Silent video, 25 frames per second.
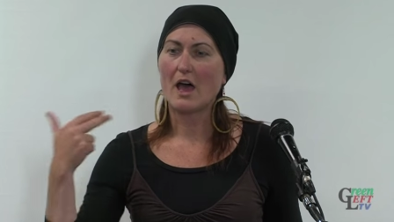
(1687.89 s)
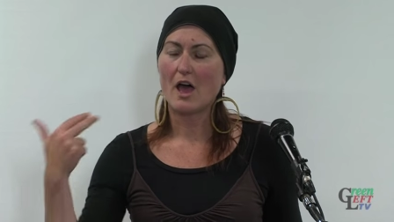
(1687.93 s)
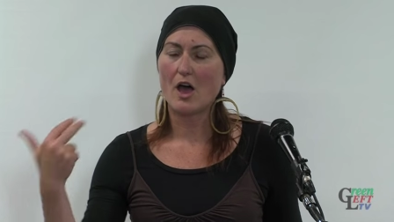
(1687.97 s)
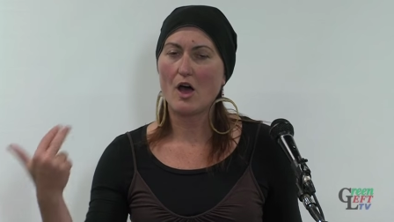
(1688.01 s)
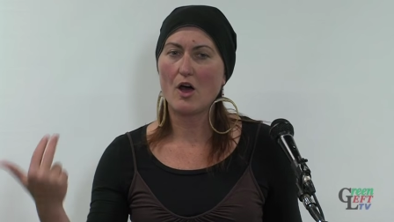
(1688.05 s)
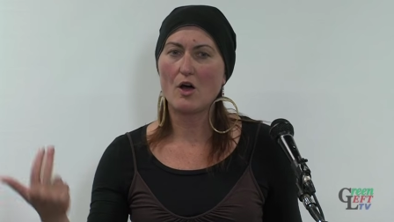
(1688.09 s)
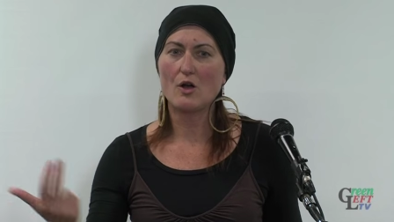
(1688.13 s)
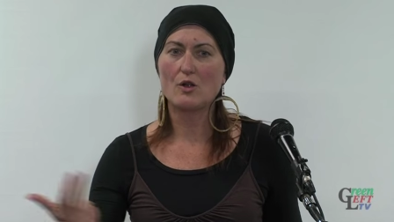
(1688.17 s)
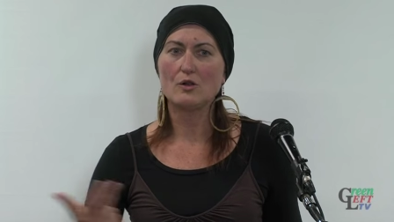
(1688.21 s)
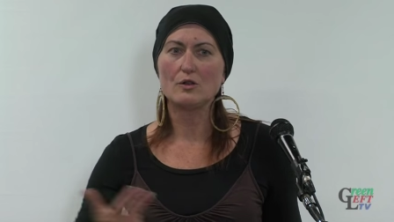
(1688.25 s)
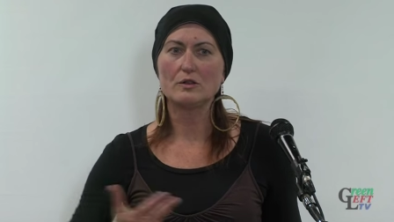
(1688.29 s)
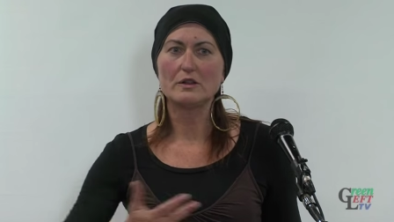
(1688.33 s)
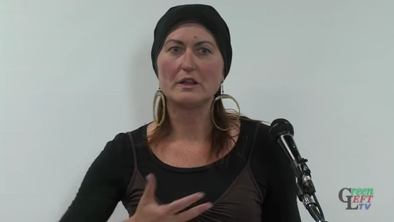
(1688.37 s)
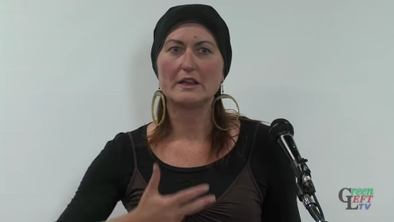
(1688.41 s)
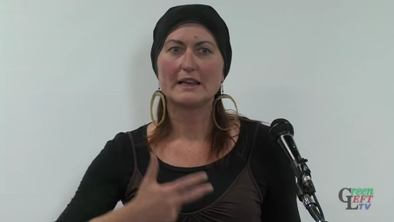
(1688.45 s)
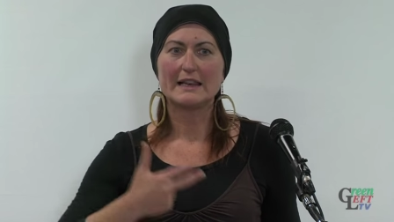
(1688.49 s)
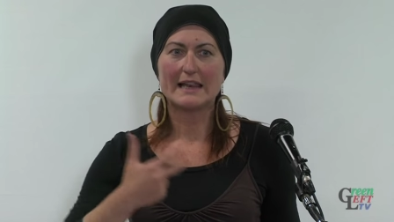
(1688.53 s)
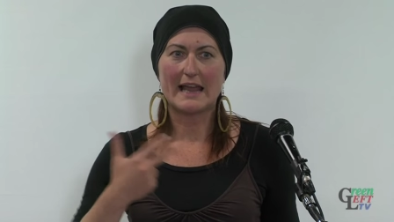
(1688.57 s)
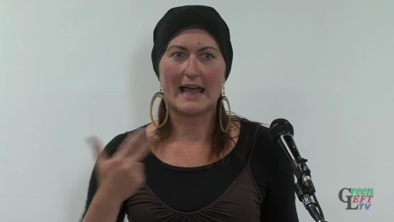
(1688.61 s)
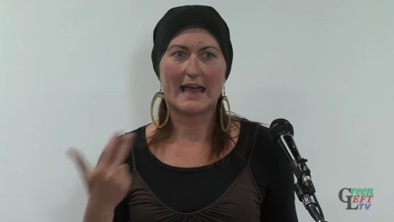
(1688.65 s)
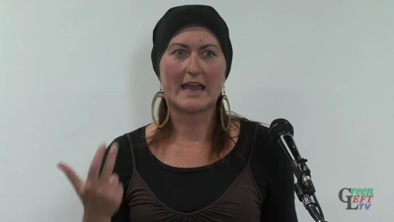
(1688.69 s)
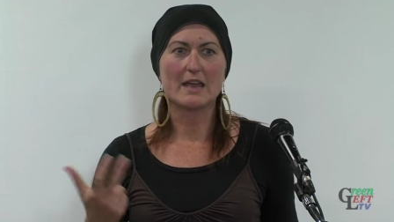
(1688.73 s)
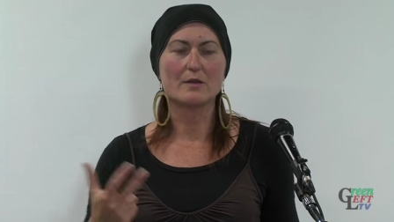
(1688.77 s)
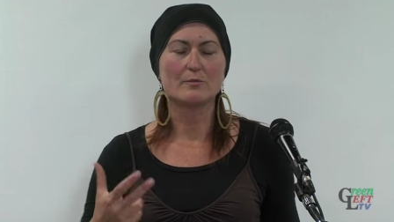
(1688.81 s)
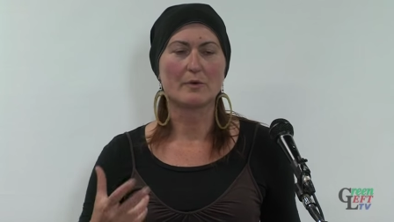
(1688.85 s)
whole
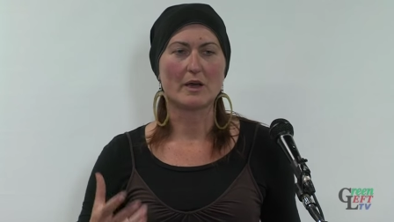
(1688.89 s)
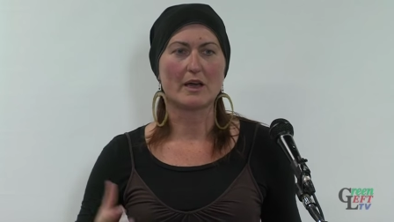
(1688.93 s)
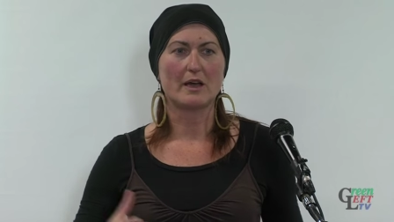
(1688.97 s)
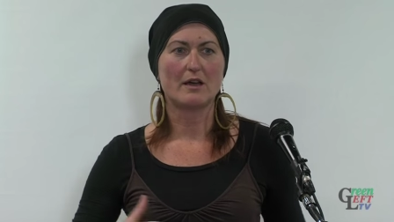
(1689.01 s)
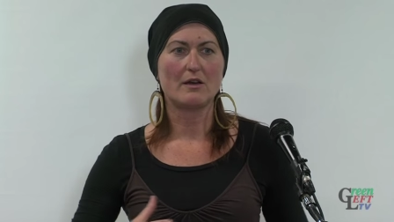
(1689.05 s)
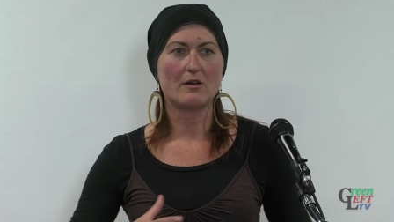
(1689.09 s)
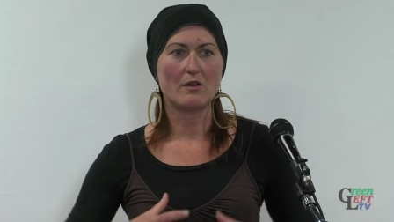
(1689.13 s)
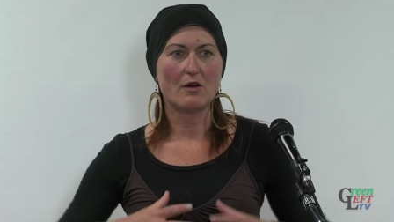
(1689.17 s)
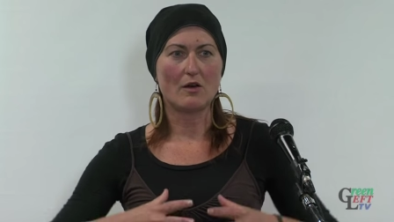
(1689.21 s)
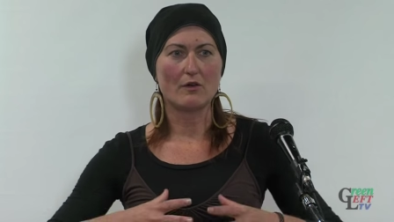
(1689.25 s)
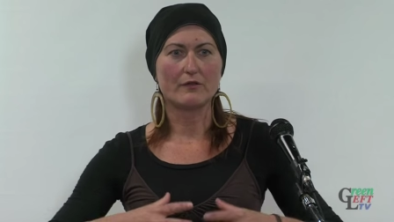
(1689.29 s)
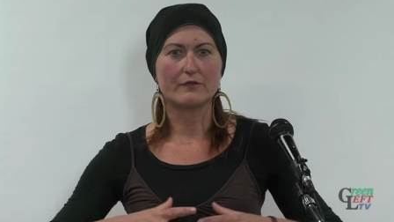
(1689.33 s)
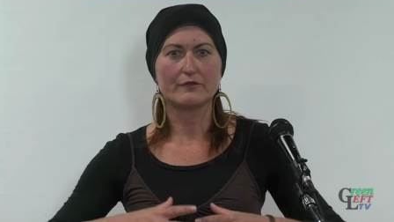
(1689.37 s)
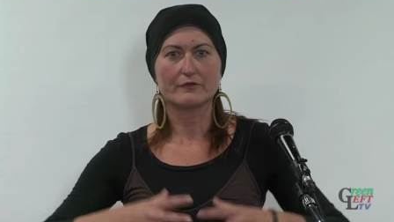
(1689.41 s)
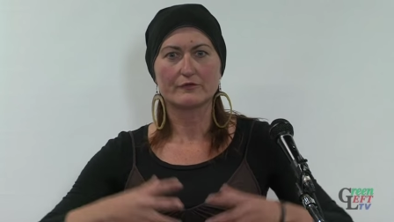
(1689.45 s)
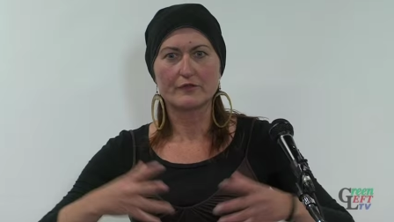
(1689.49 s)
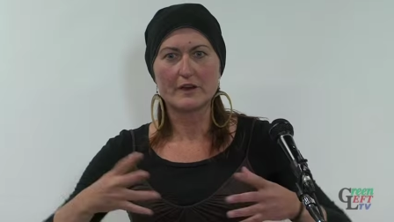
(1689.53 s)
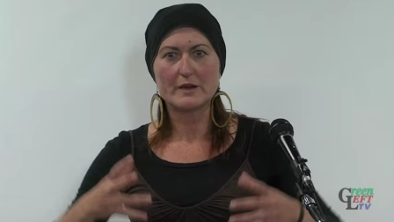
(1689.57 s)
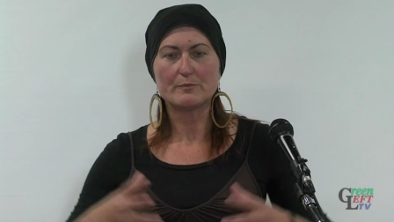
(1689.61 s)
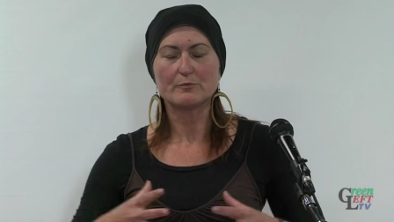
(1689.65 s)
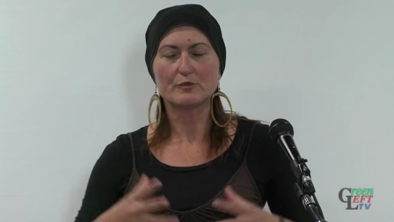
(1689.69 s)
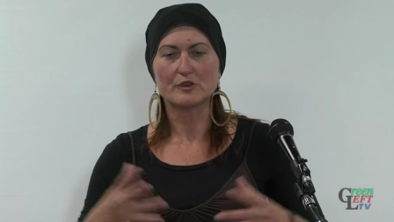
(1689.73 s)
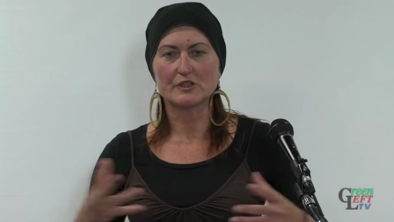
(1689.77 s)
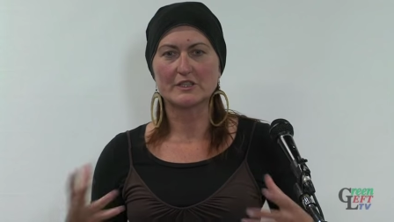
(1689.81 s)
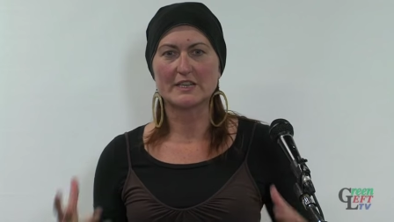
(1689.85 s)
labor of
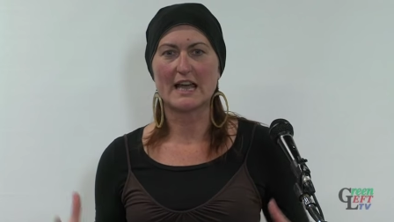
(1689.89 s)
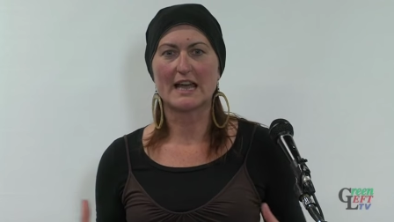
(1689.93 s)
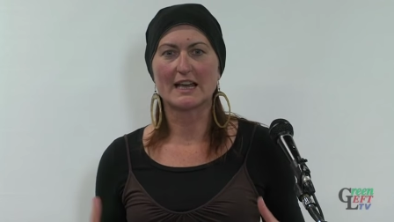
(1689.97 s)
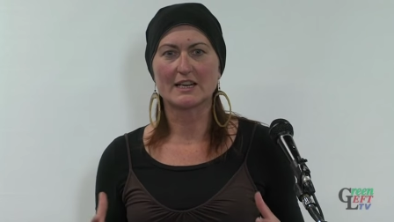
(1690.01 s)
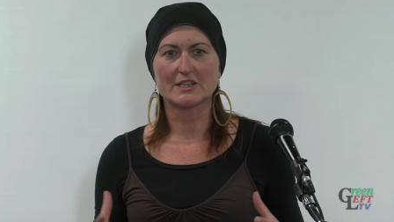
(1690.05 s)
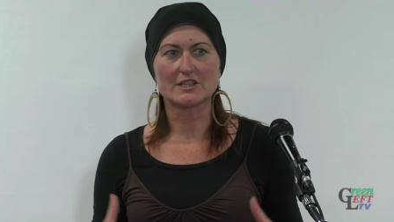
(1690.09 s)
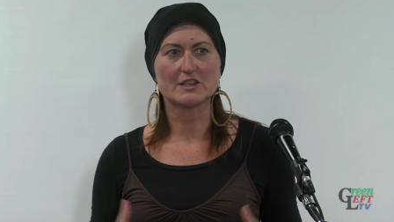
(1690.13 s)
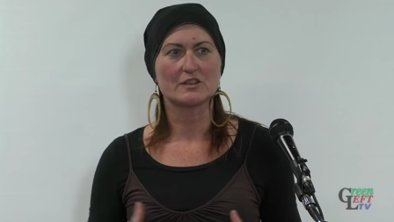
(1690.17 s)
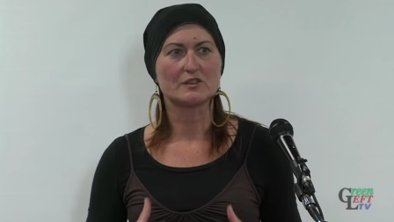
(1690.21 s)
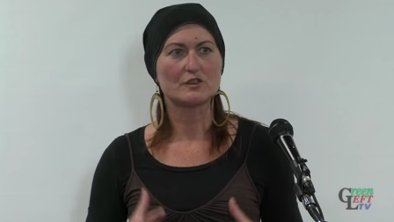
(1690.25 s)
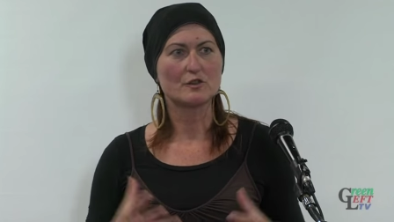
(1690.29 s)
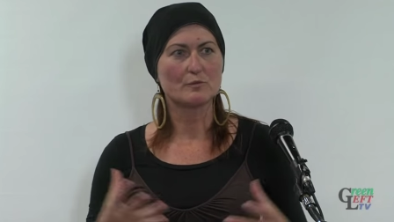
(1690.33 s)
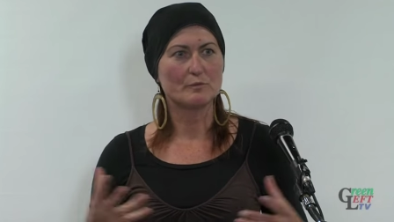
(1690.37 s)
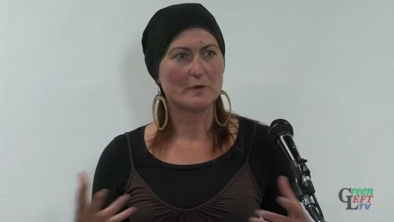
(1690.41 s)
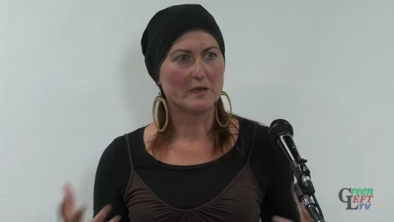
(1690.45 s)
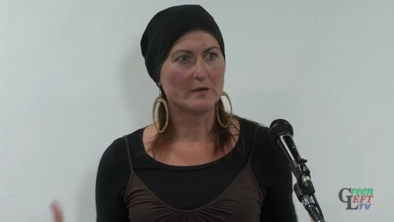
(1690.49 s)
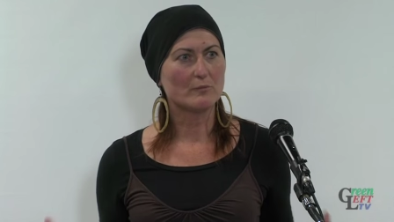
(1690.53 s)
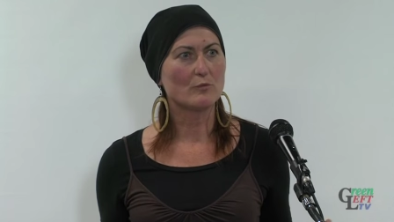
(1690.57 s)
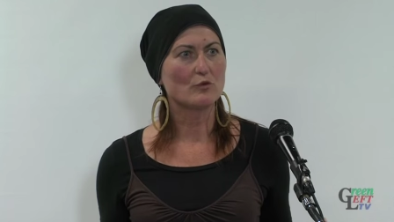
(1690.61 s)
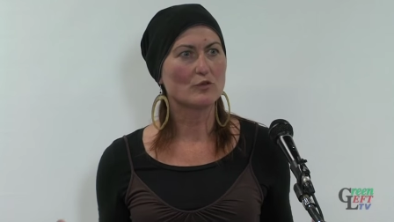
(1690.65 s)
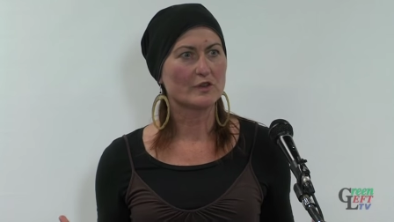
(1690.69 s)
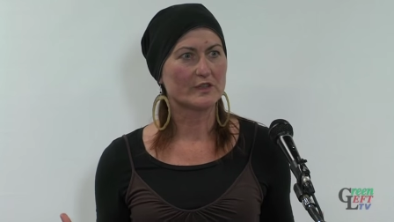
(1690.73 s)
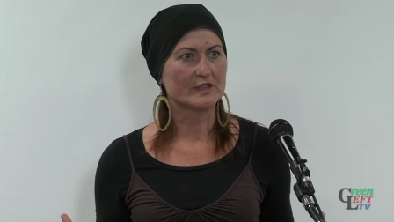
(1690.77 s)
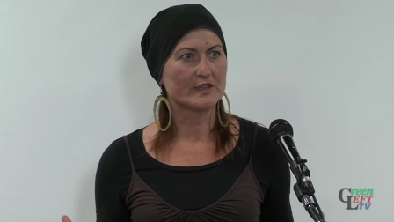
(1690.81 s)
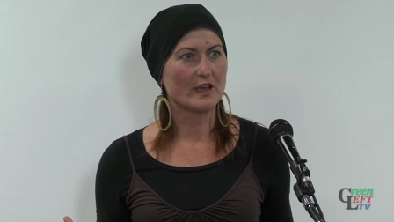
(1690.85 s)
reproduction to be
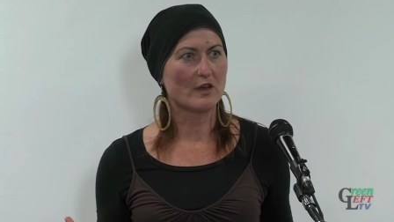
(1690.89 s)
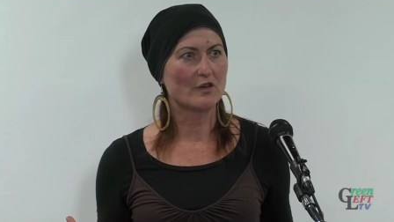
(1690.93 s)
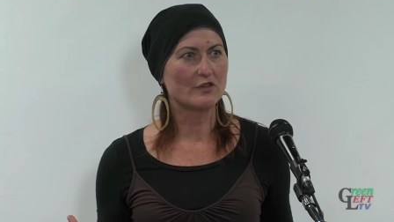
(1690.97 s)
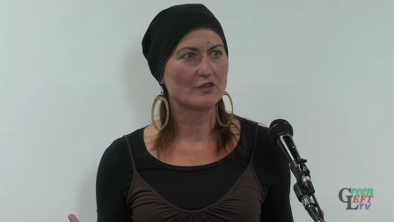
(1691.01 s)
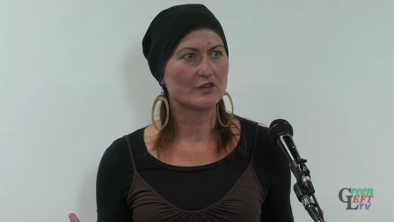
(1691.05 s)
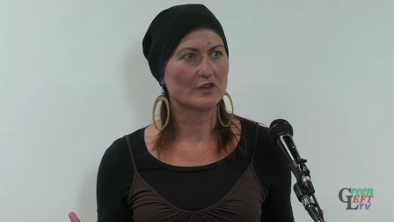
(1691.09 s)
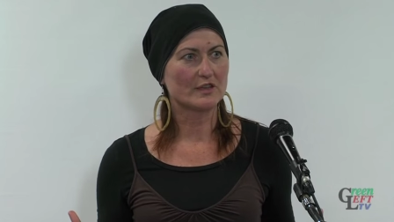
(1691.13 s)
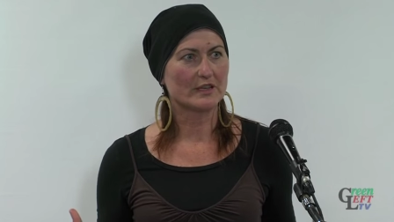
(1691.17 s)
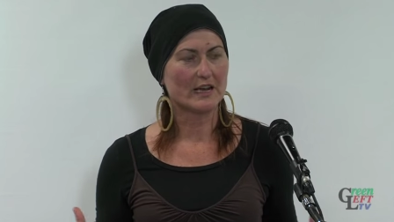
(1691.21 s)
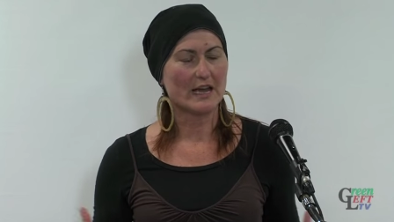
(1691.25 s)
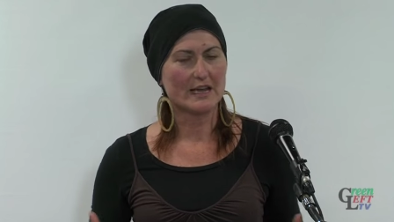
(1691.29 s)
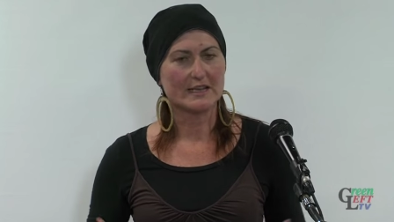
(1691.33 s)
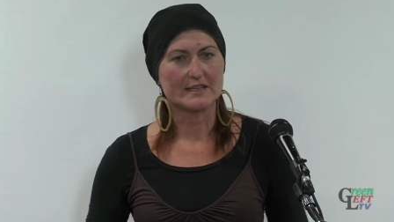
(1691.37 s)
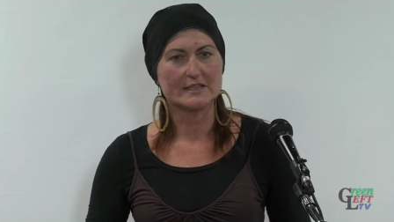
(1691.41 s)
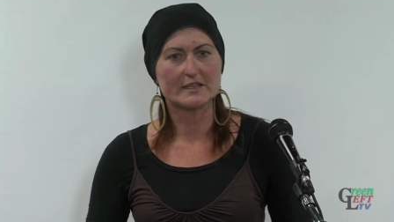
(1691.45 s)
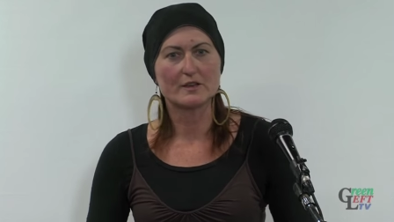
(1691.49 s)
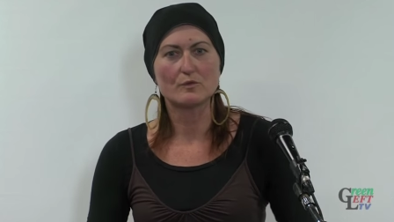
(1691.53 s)
more socialized,